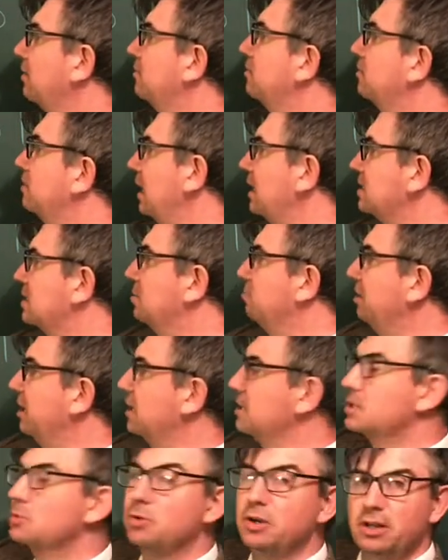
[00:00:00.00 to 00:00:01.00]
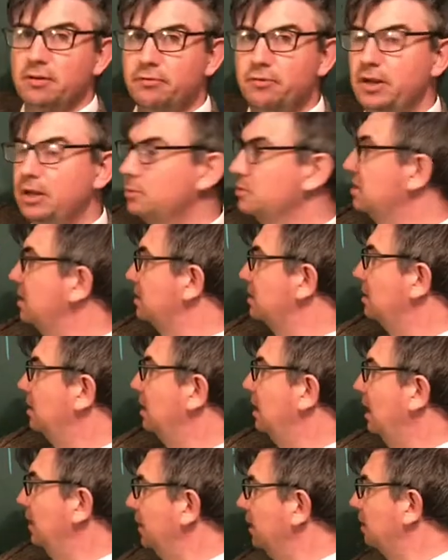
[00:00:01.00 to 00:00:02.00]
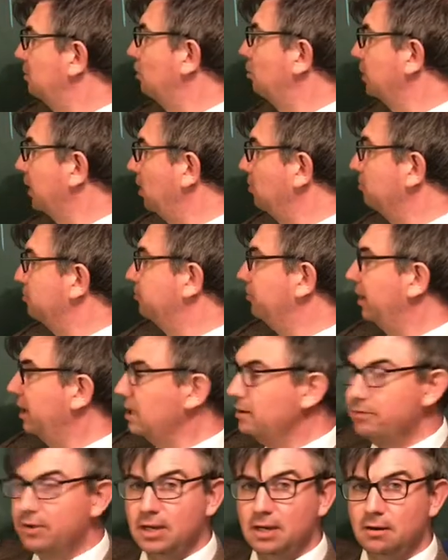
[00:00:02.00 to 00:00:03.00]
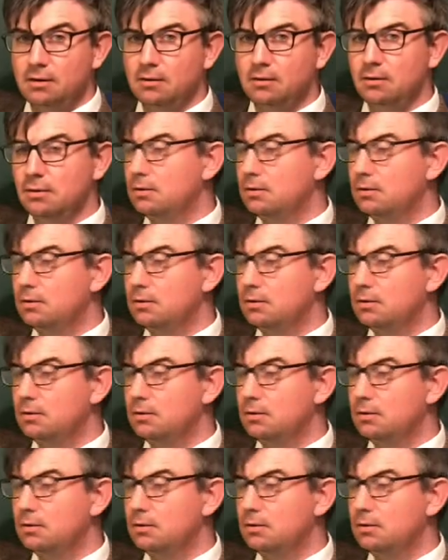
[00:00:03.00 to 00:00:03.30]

that's the biggest one of the frequencies, and then they wrote down 5 here.